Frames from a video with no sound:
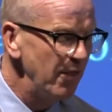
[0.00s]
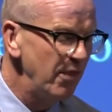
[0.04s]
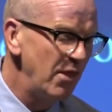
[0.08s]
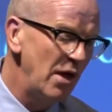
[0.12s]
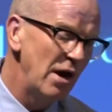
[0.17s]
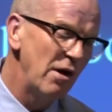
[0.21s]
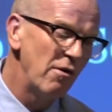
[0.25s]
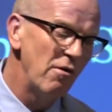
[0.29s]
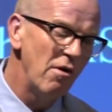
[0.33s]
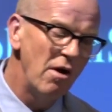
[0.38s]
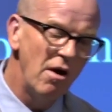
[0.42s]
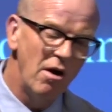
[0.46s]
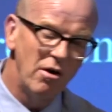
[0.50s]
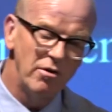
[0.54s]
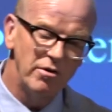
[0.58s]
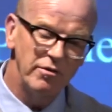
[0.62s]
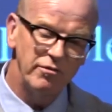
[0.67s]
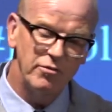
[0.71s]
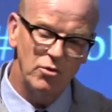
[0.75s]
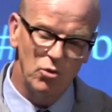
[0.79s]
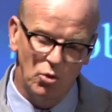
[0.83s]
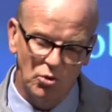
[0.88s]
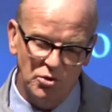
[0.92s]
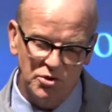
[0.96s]
There are,
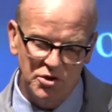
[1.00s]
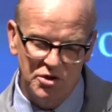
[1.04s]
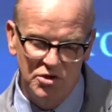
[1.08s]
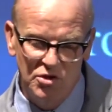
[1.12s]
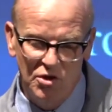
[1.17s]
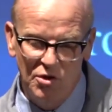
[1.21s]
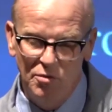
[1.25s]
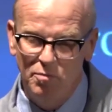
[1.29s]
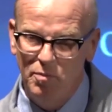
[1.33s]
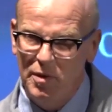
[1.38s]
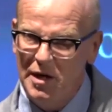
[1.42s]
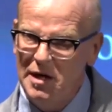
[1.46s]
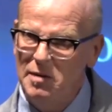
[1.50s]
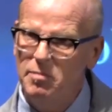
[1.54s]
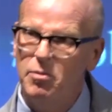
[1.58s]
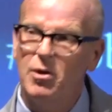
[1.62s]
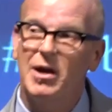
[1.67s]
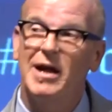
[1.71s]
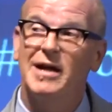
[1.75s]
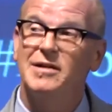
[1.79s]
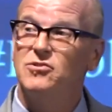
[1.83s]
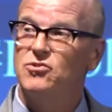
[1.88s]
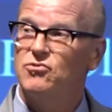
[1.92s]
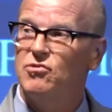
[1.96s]
of course, new
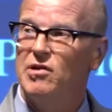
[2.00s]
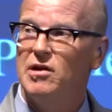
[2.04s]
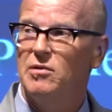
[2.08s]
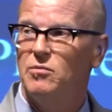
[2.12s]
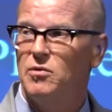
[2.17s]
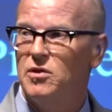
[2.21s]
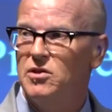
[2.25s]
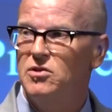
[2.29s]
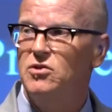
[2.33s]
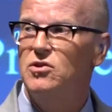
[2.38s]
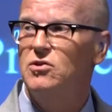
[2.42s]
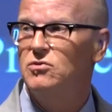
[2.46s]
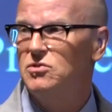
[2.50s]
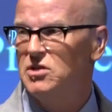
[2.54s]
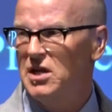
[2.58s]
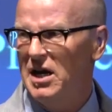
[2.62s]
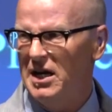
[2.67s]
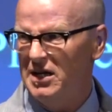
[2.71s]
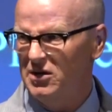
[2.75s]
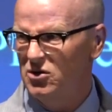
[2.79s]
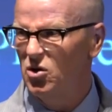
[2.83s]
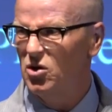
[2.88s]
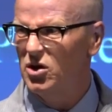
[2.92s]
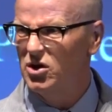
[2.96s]
people entering with new
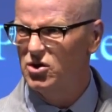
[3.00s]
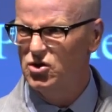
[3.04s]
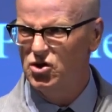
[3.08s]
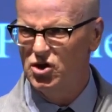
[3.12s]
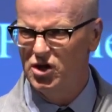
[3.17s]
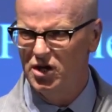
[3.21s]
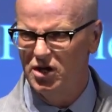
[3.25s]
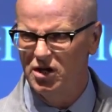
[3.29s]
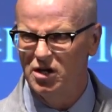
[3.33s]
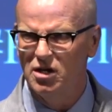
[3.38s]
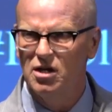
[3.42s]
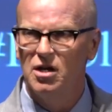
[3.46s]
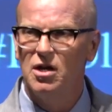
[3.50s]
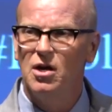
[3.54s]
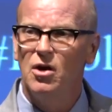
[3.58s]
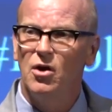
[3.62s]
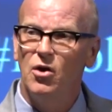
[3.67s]
technology